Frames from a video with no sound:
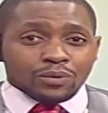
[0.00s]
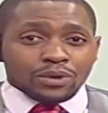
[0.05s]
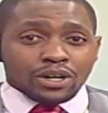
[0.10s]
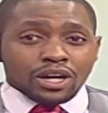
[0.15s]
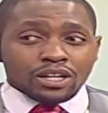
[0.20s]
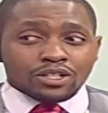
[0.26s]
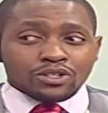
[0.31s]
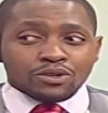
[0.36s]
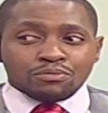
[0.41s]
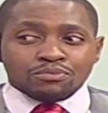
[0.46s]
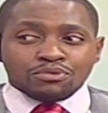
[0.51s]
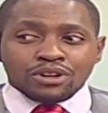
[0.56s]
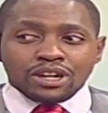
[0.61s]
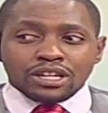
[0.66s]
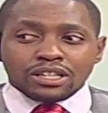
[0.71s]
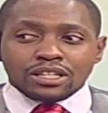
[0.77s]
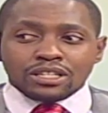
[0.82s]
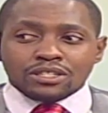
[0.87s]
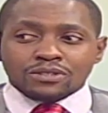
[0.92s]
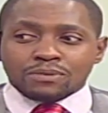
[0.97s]
we got to bring
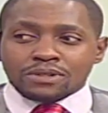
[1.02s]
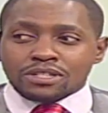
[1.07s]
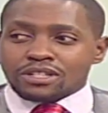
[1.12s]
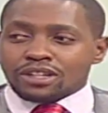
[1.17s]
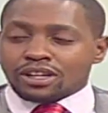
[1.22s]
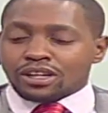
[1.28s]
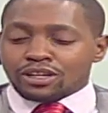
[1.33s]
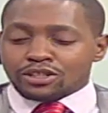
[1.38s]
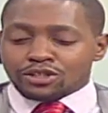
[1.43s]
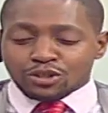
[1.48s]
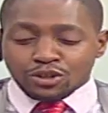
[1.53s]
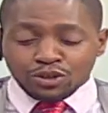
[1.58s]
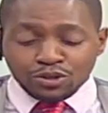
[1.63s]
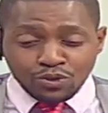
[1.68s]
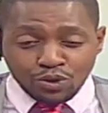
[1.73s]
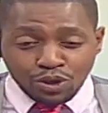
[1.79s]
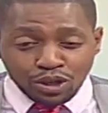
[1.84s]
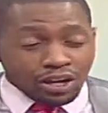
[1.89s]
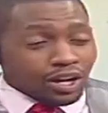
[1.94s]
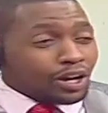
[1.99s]
this particular show
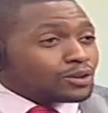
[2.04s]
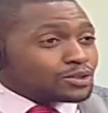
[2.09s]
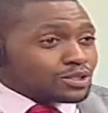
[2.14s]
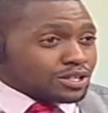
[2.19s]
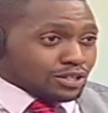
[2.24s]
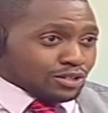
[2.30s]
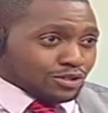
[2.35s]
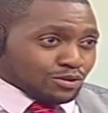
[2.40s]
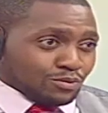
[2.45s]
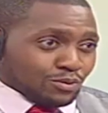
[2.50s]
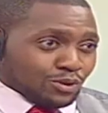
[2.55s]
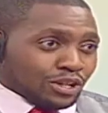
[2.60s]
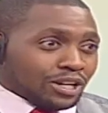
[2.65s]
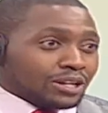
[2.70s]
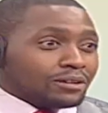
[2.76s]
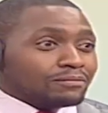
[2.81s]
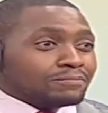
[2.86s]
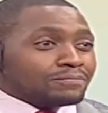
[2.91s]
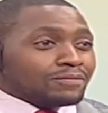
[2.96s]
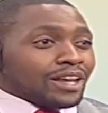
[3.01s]
to a close this
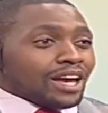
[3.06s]
morning.